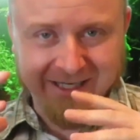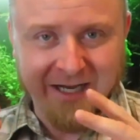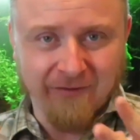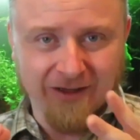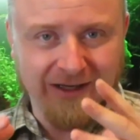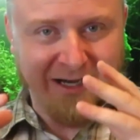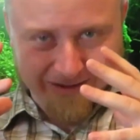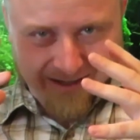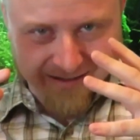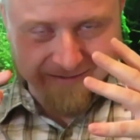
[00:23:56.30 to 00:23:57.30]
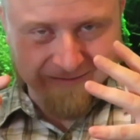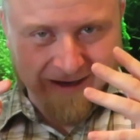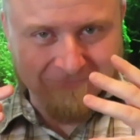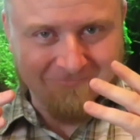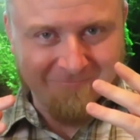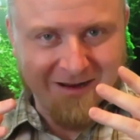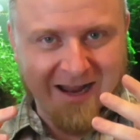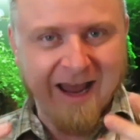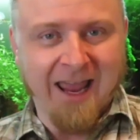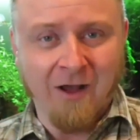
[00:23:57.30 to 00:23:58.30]
giving like
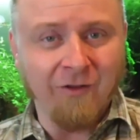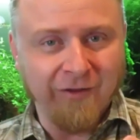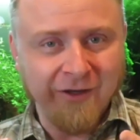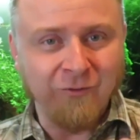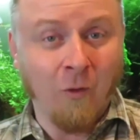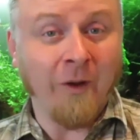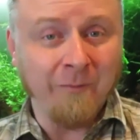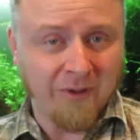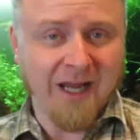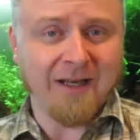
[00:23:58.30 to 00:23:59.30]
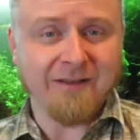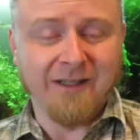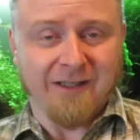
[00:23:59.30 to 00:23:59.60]
a healthy growing plant,